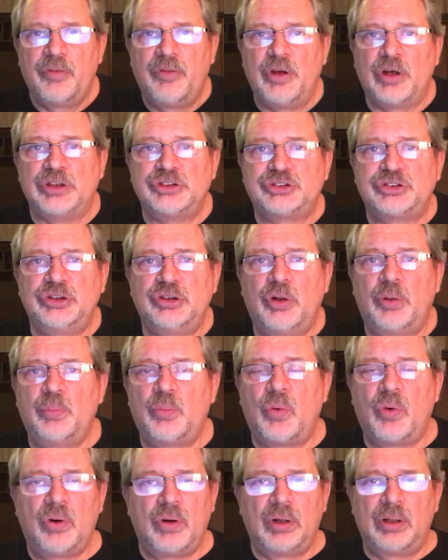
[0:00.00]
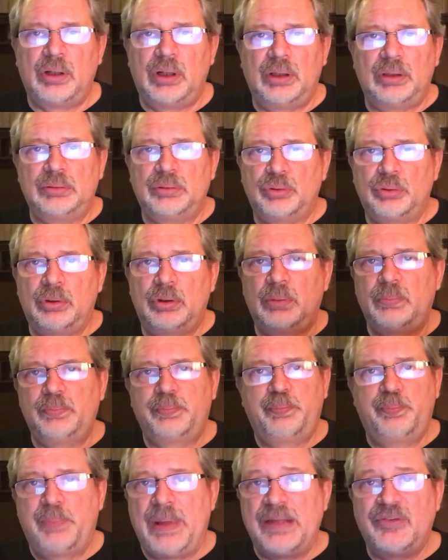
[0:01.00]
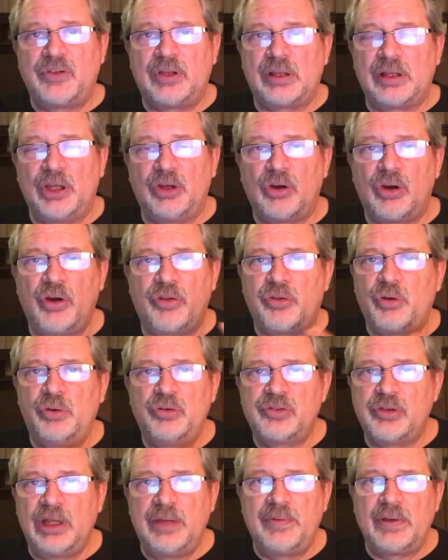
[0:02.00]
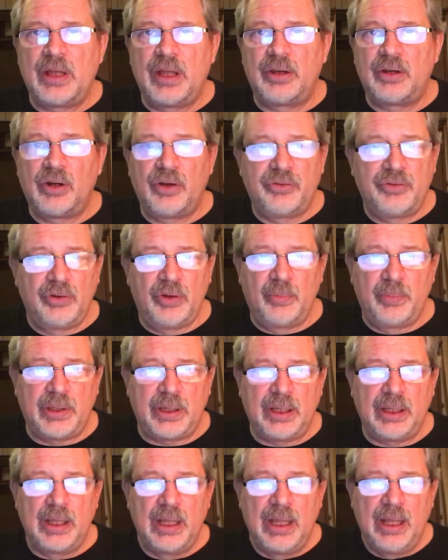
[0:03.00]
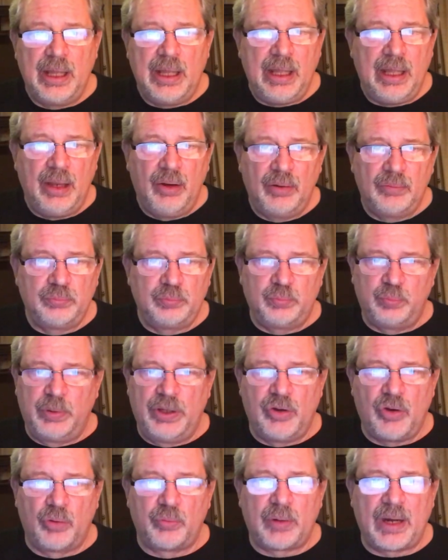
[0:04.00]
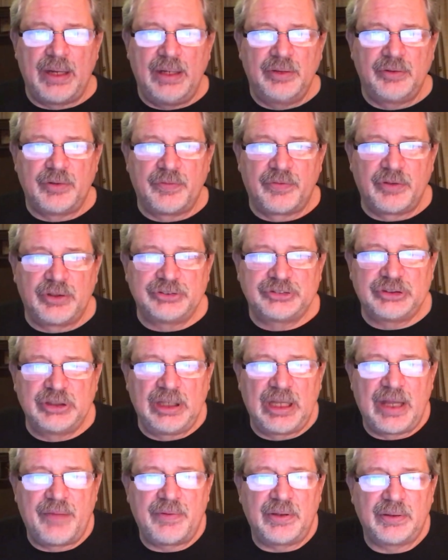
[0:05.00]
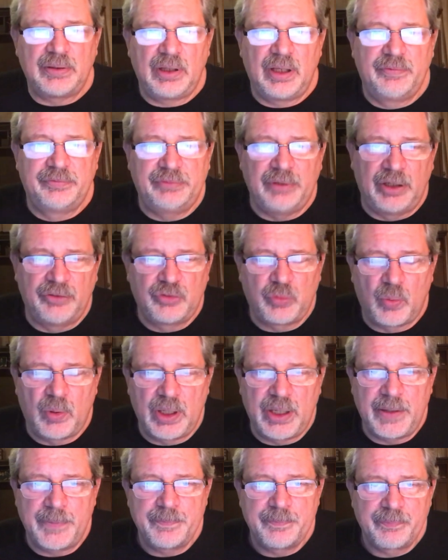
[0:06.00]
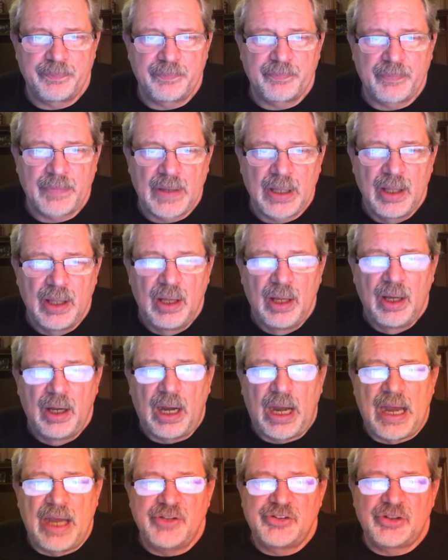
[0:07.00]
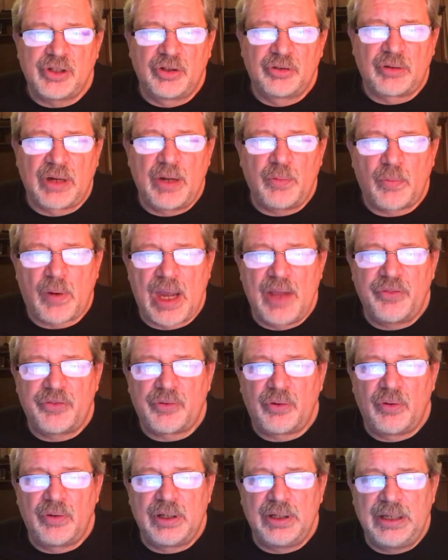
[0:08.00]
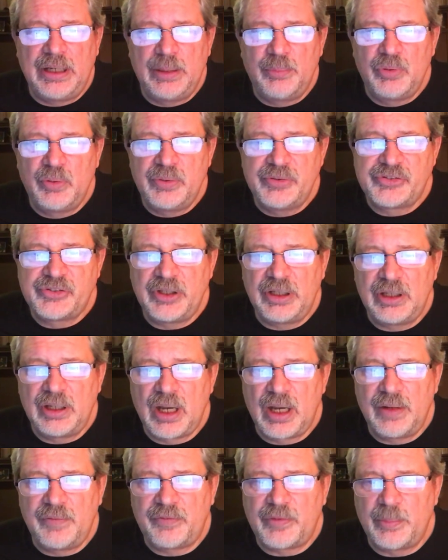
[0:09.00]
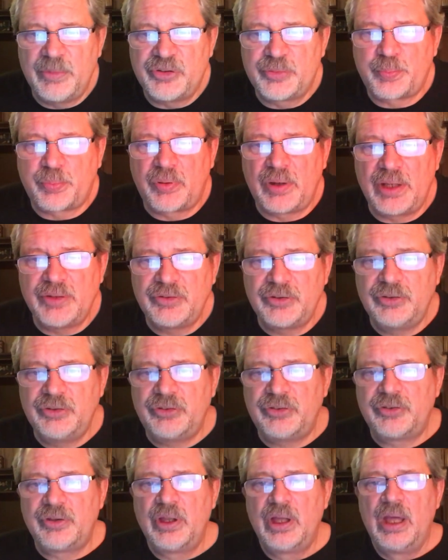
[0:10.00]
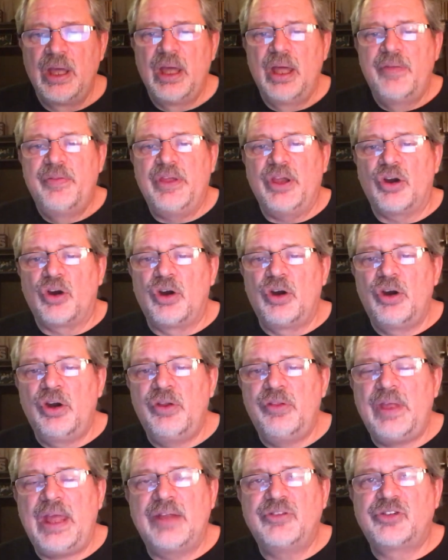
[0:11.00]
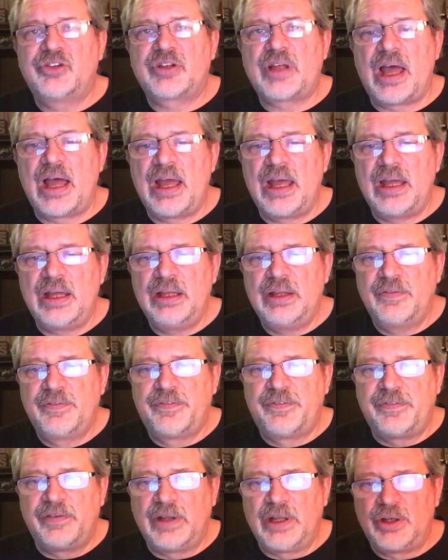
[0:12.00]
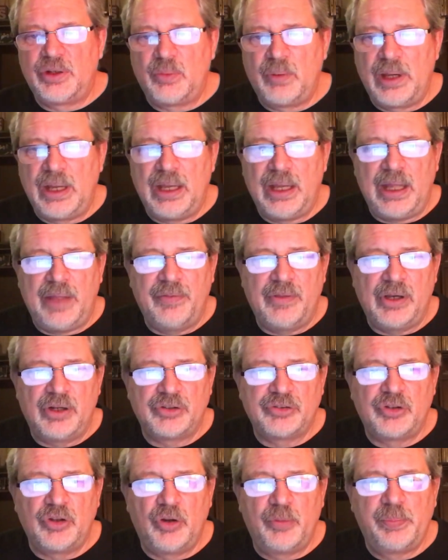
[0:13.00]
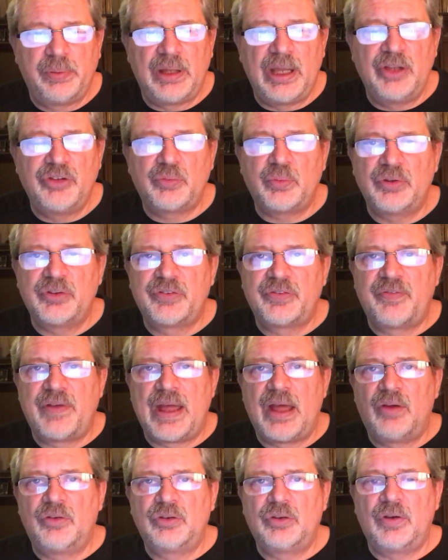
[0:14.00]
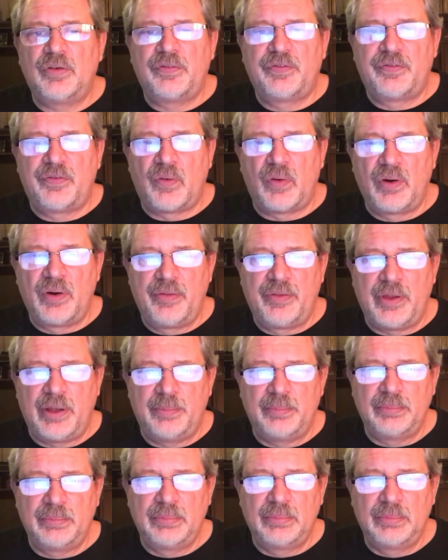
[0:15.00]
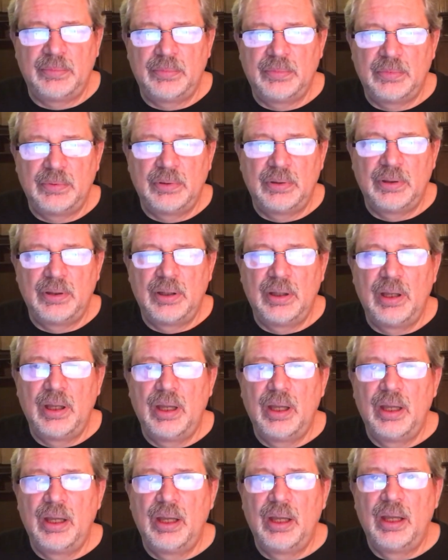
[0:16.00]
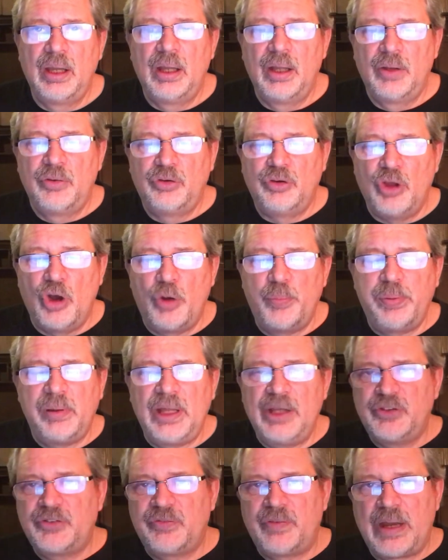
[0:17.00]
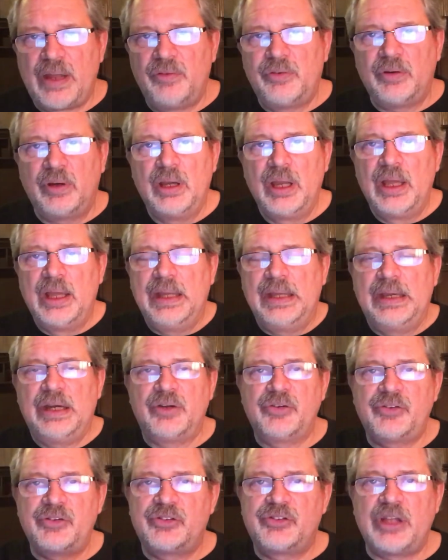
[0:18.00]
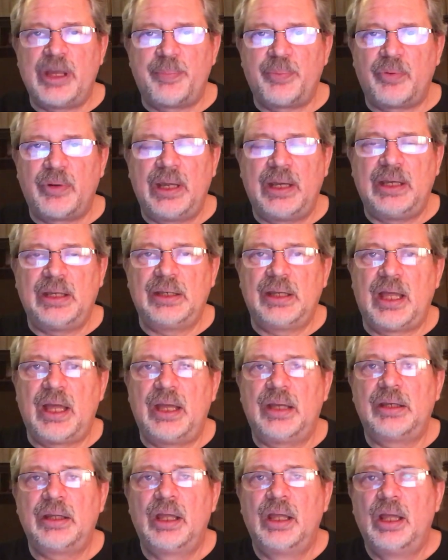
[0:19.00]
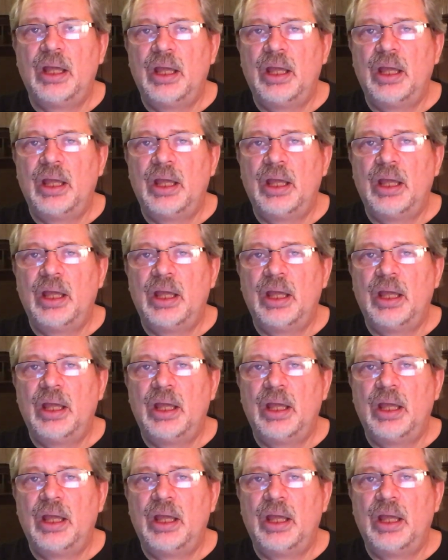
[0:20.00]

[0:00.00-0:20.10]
There's no more, basically, earth. Who's living on earth? Nobody. We go right into verse 11 of 20. I saw a great white throne, and him who was seated on it. From his presence, the earth and sky fled away, and there's no place was found for them. No place found them. Here's the separating line.